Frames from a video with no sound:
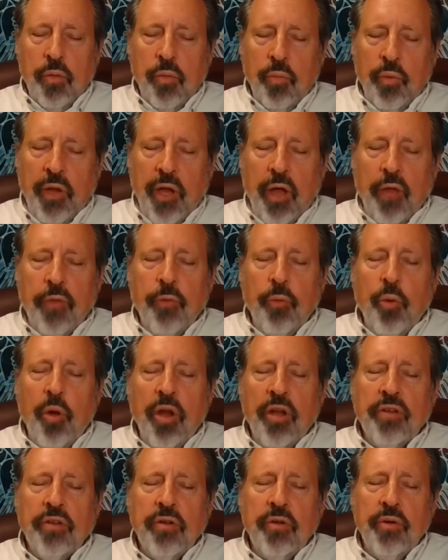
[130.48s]
We are the
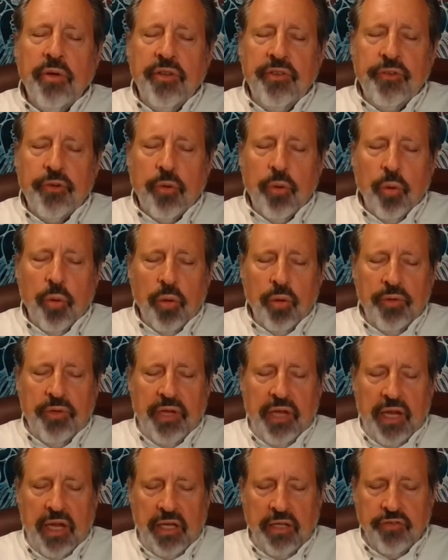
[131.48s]
one who is called
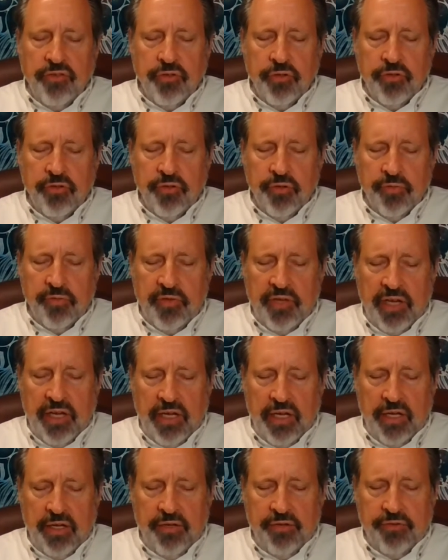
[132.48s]
the Ancient of
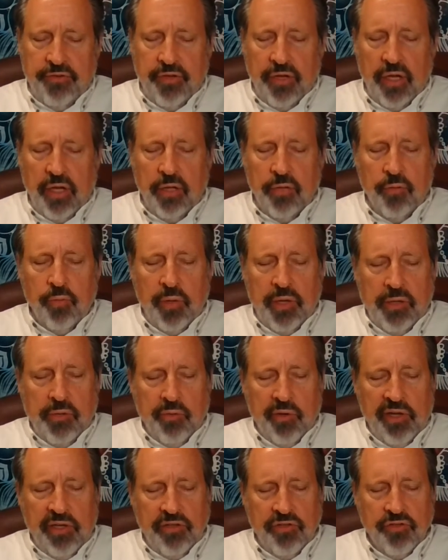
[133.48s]
Days, and we
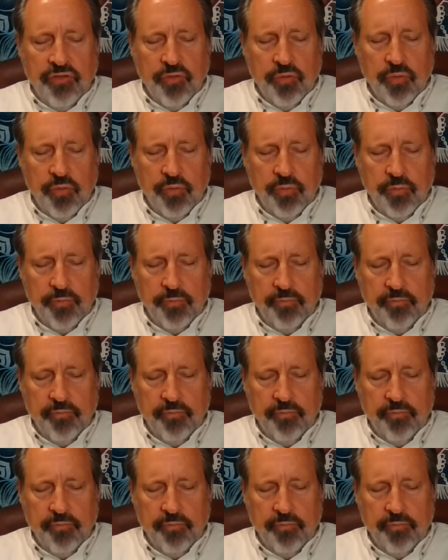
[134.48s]
greet you.